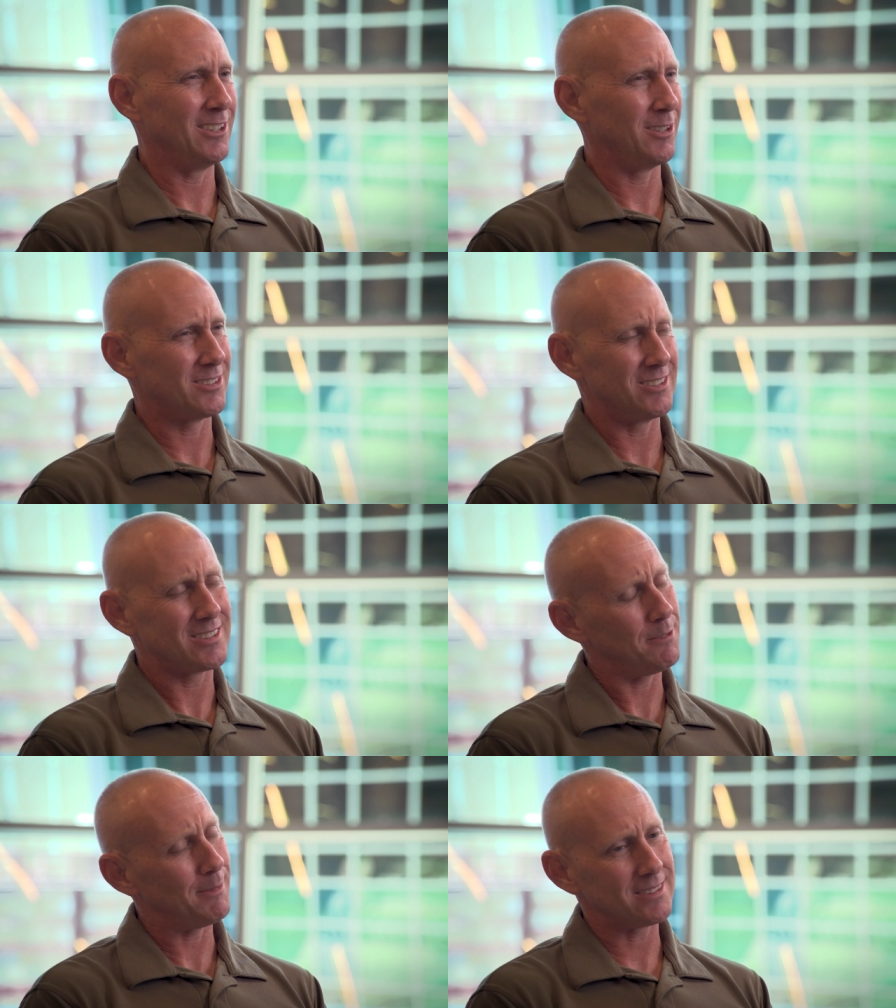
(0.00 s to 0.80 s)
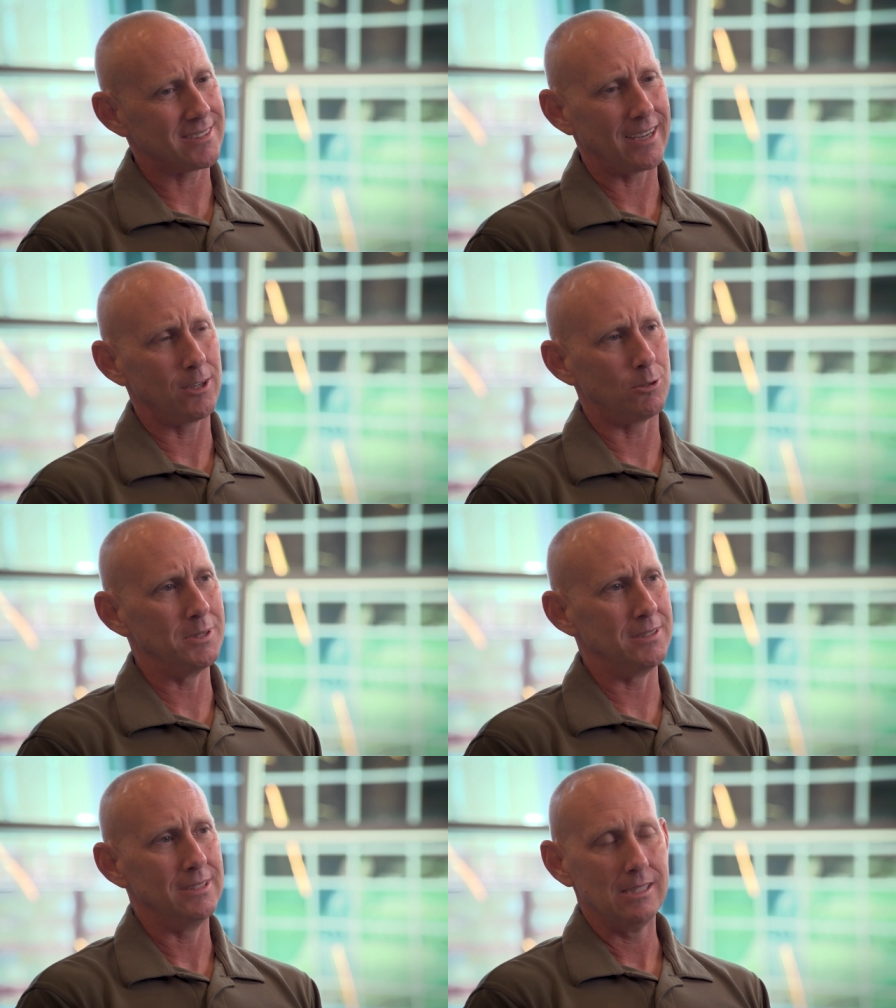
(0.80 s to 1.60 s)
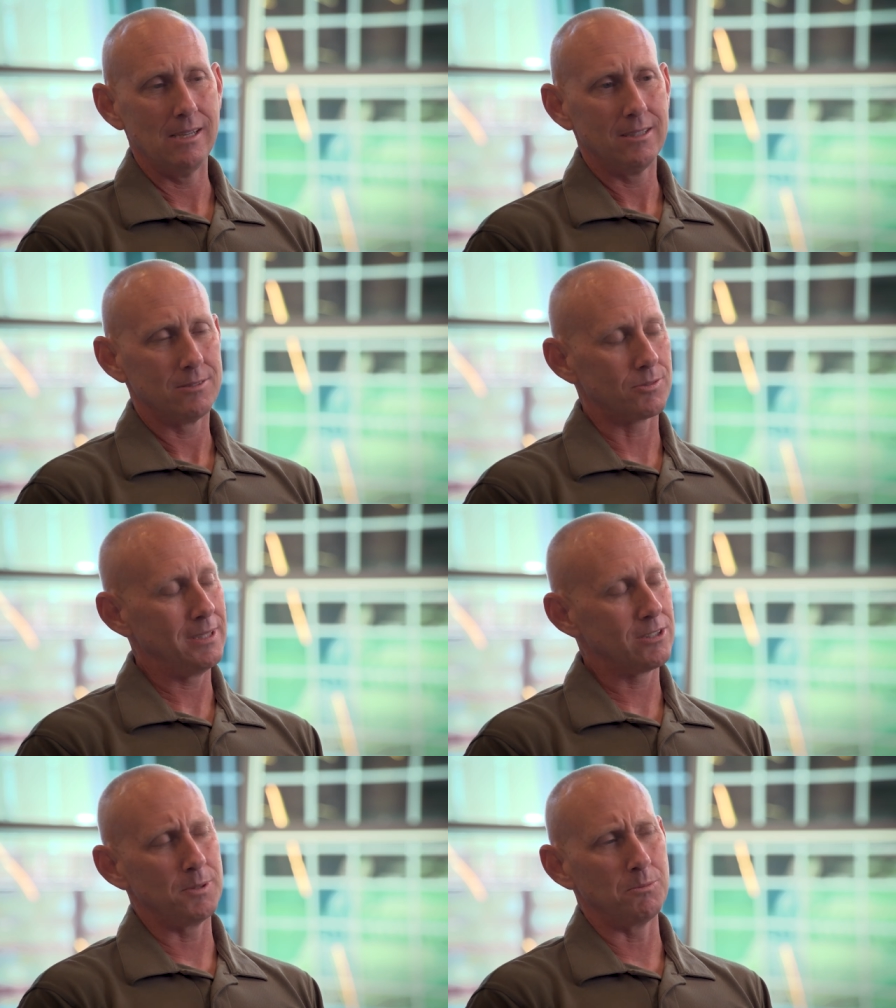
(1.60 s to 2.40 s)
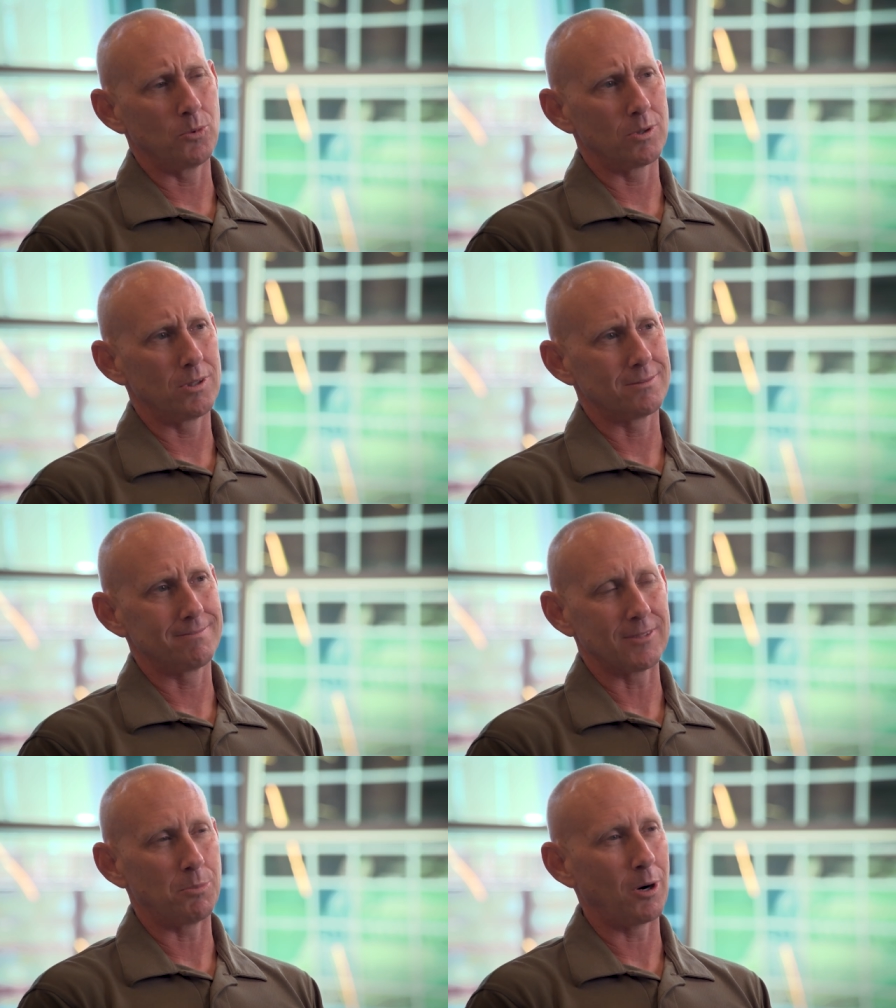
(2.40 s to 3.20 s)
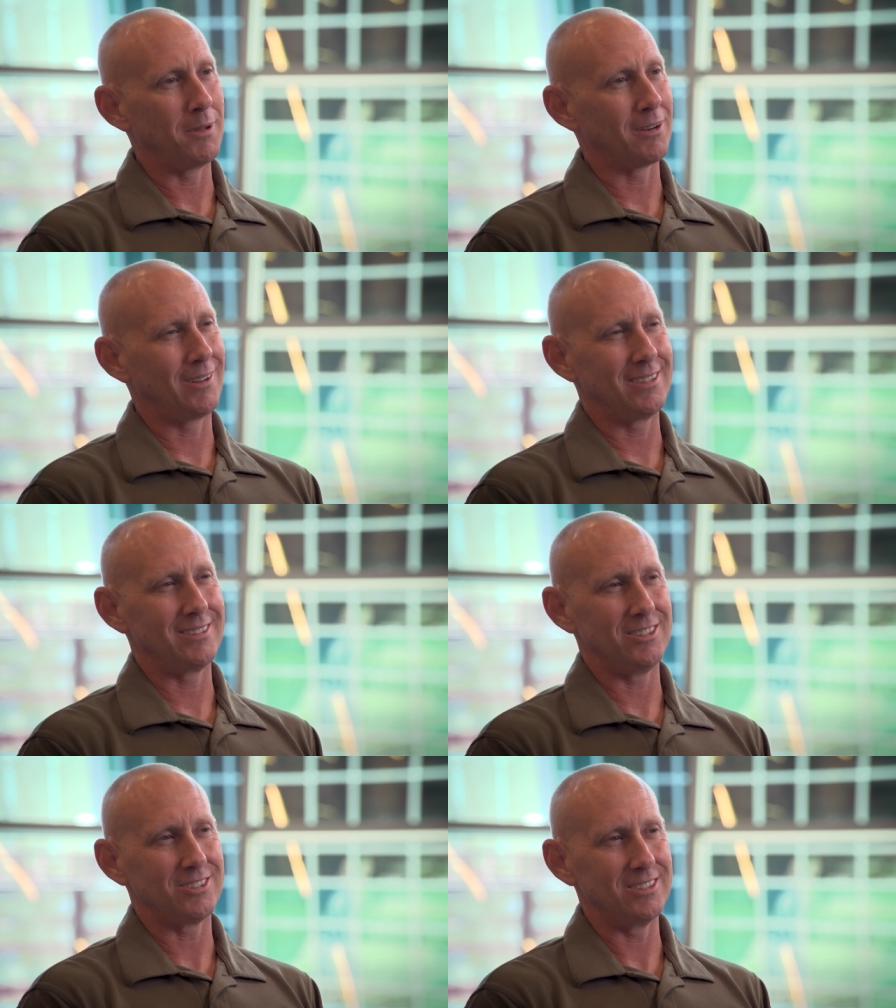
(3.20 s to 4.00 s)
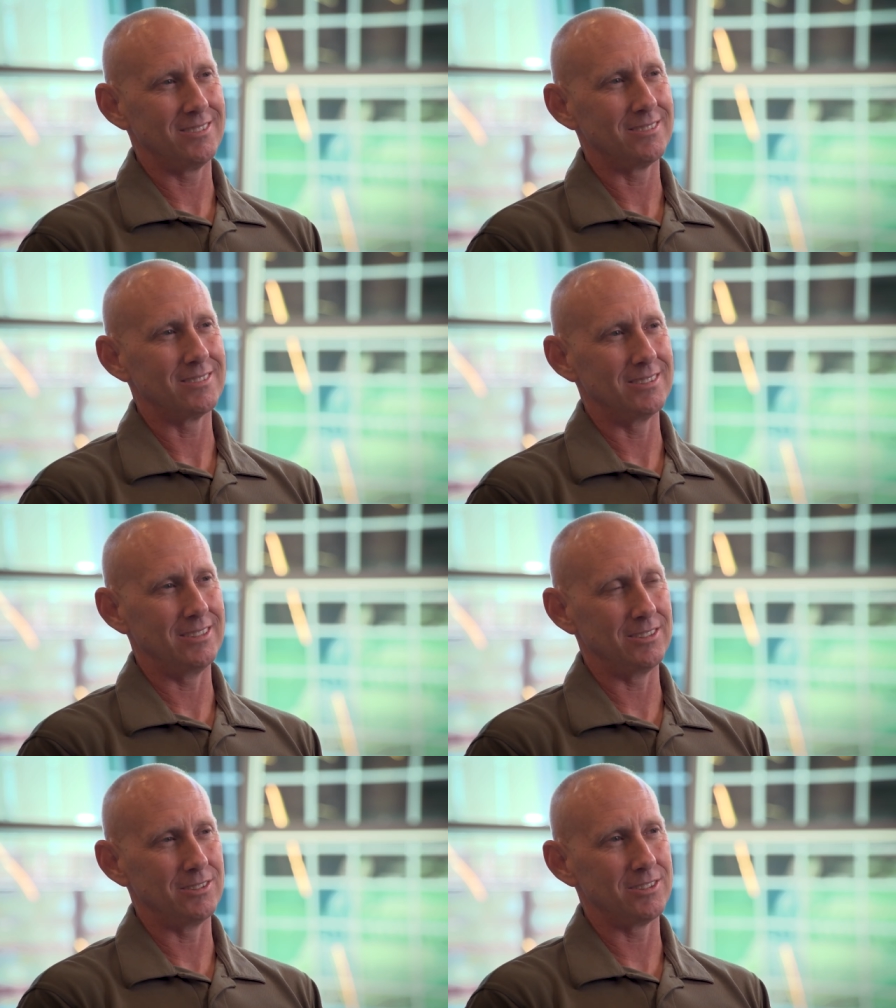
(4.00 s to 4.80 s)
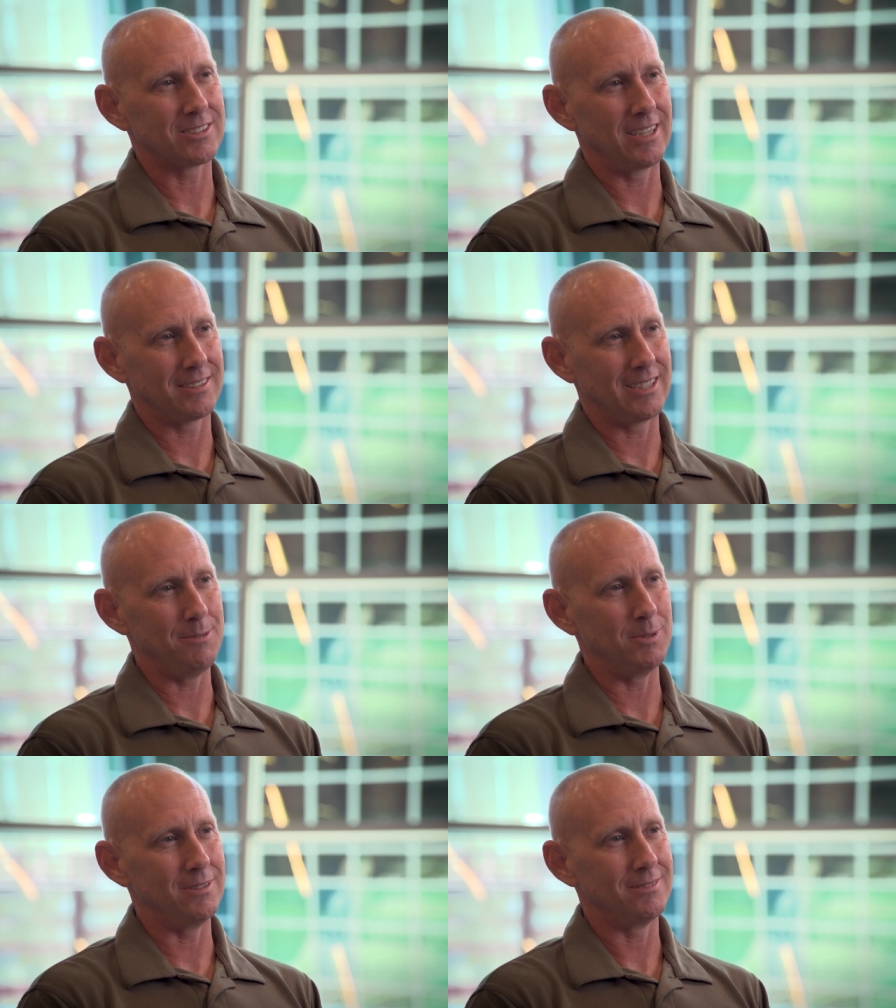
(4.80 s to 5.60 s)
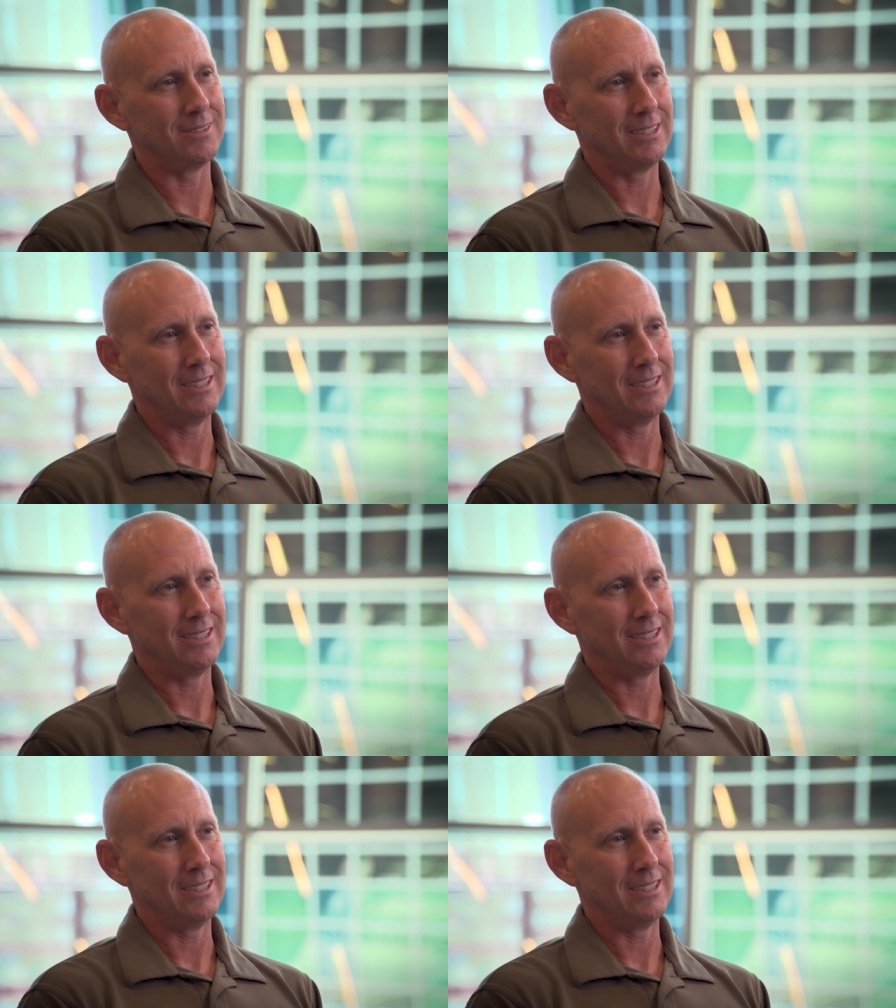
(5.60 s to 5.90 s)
you know, that's just not my style. But for me, it's been more compartmentalization and, you know, just kind of keeping